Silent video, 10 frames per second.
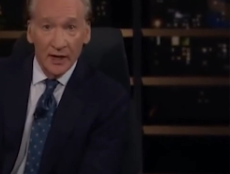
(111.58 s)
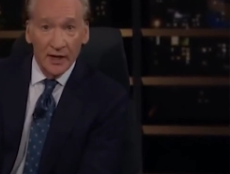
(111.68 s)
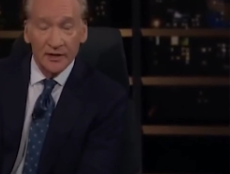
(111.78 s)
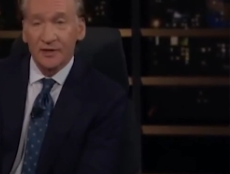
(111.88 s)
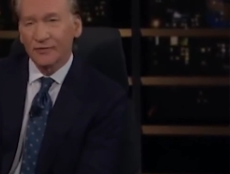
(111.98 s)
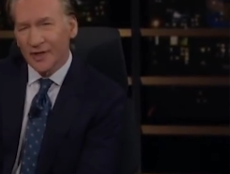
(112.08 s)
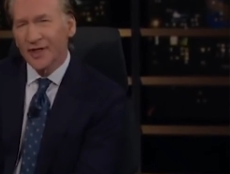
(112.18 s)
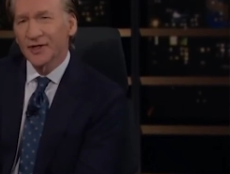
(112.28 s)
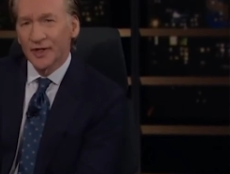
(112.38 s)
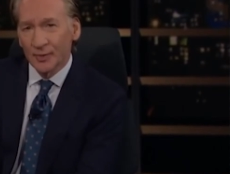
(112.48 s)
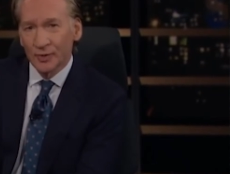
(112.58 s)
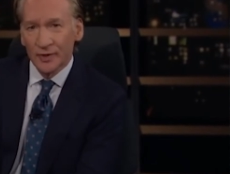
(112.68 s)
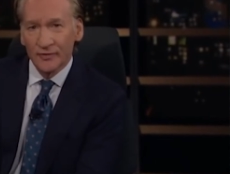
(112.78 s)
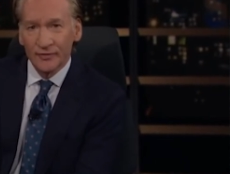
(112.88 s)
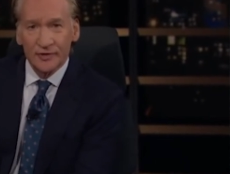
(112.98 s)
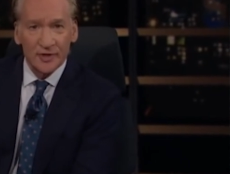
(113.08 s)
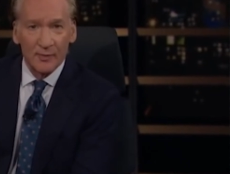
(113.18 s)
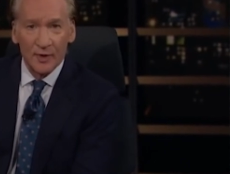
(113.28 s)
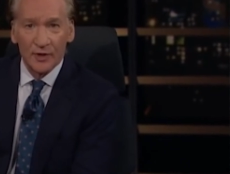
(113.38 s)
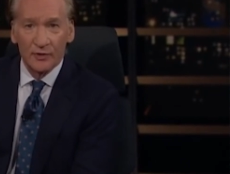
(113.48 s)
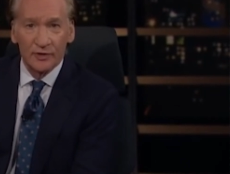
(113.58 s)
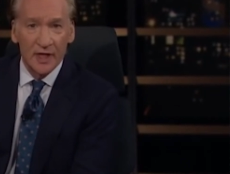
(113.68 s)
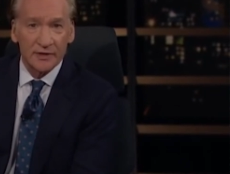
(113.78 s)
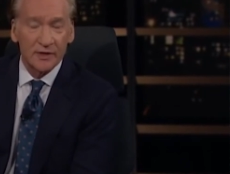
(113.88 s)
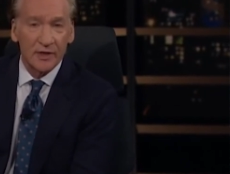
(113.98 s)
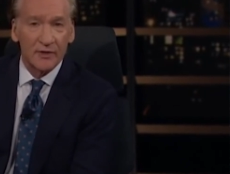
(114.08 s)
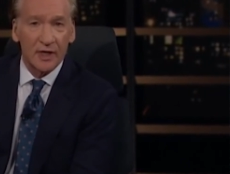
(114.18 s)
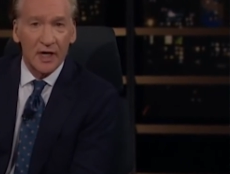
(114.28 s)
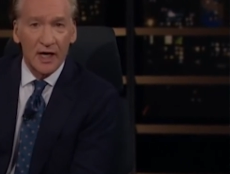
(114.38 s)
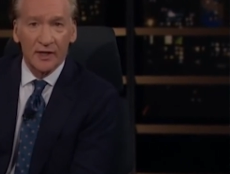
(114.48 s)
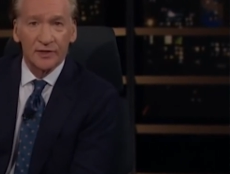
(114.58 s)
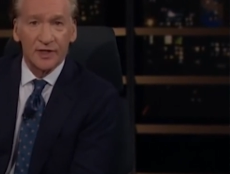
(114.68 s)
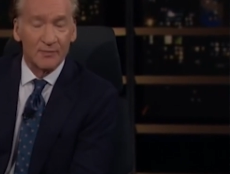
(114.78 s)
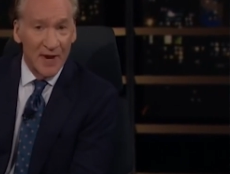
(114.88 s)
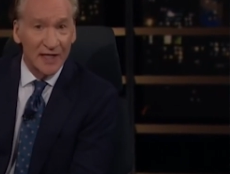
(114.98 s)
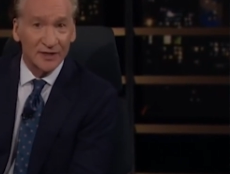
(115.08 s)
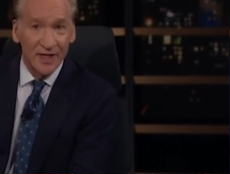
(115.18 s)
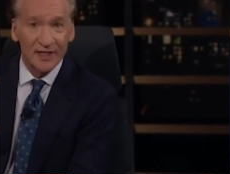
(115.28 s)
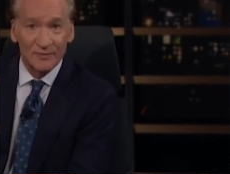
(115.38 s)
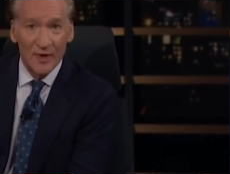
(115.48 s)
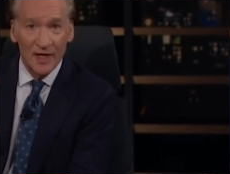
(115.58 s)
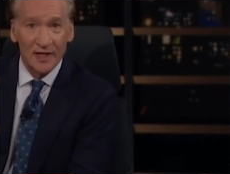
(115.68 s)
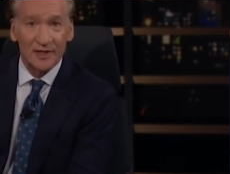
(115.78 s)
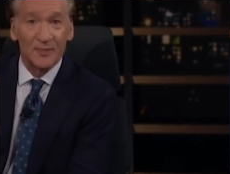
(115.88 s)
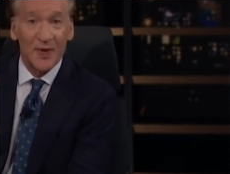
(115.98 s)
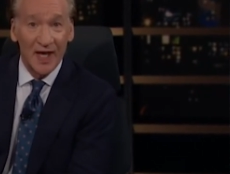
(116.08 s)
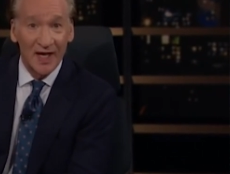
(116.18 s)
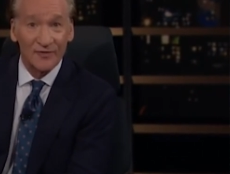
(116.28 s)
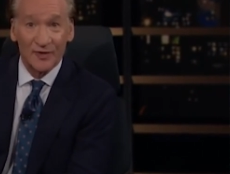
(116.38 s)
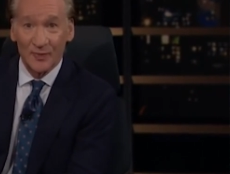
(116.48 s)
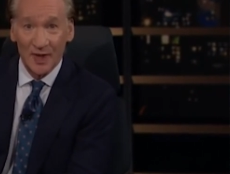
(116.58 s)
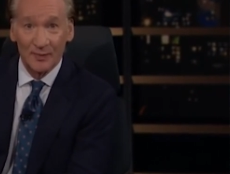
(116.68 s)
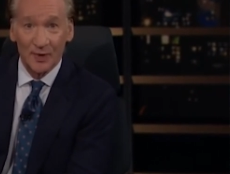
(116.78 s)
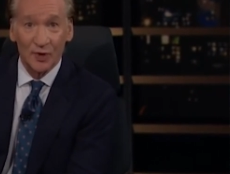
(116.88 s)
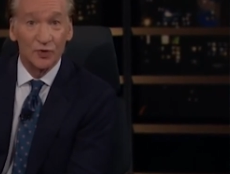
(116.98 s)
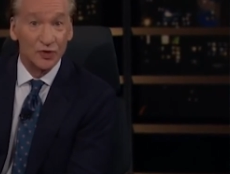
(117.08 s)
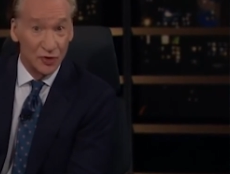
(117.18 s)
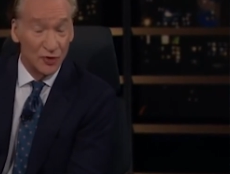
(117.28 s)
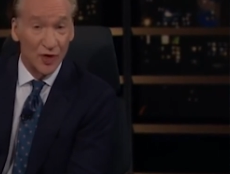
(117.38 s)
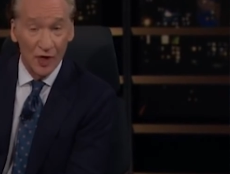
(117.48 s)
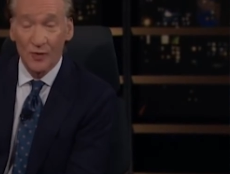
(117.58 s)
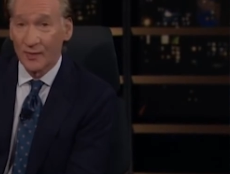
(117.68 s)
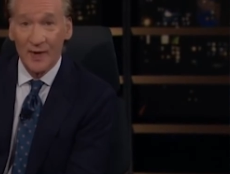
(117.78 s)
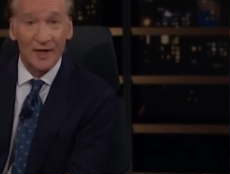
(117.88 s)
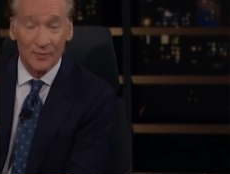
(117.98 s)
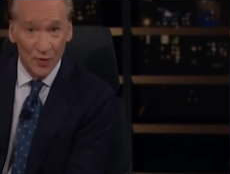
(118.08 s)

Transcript: is it really liberal for someone who doesn't go to college and makes less money to pay for people who do go and make